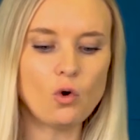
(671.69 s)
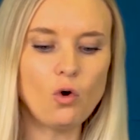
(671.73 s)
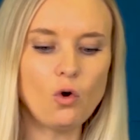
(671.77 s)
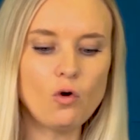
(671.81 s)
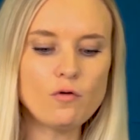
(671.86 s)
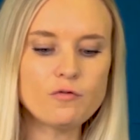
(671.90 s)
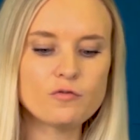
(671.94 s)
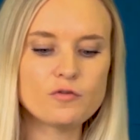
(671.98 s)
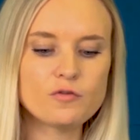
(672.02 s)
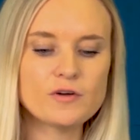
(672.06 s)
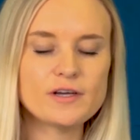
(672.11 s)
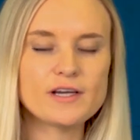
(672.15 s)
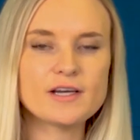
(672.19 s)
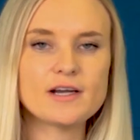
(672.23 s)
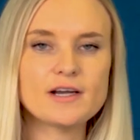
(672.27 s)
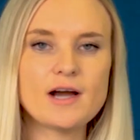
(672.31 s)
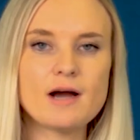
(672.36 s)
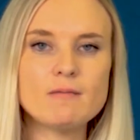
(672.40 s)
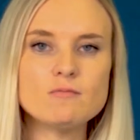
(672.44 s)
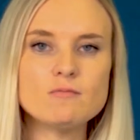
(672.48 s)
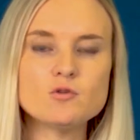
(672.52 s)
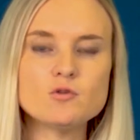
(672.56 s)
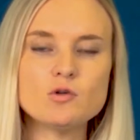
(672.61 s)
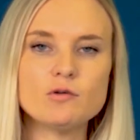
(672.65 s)
off, it
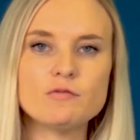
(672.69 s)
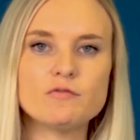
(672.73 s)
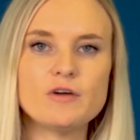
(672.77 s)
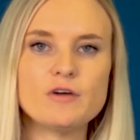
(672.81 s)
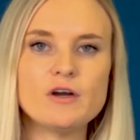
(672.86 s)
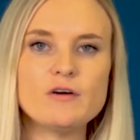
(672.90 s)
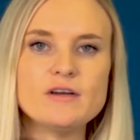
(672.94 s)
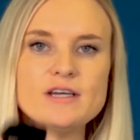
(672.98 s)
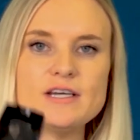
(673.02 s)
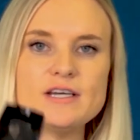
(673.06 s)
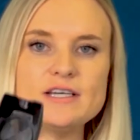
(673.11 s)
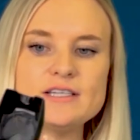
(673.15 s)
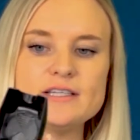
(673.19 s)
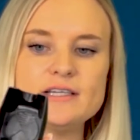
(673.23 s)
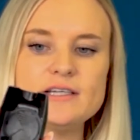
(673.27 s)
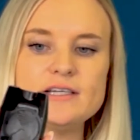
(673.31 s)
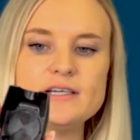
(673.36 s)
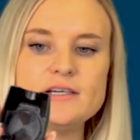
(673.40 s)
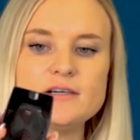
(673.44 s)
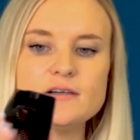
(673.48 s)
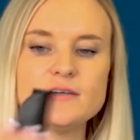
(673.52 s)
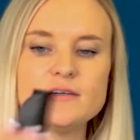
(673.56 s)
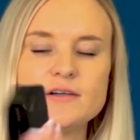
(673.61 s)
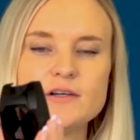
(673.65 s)
comes off very easily.